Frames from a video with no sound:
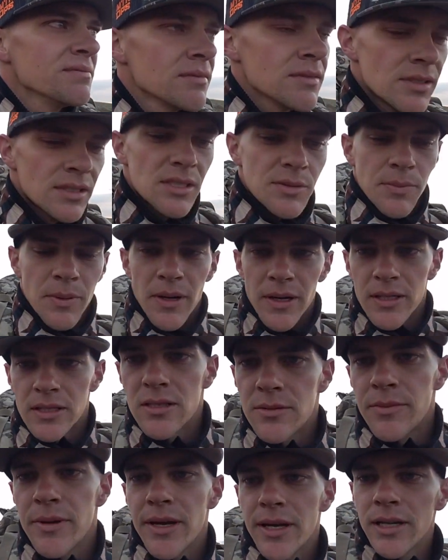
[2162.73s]
spotted
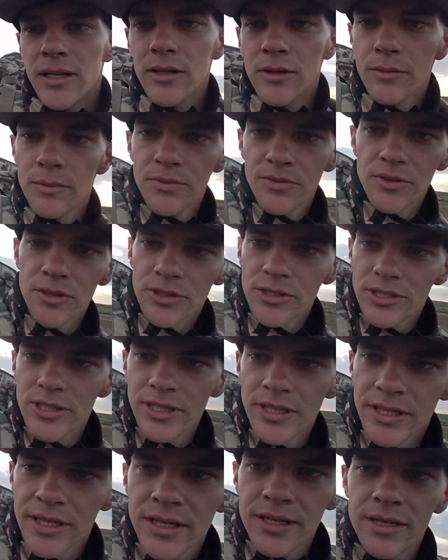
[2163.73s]
some antelope first thing.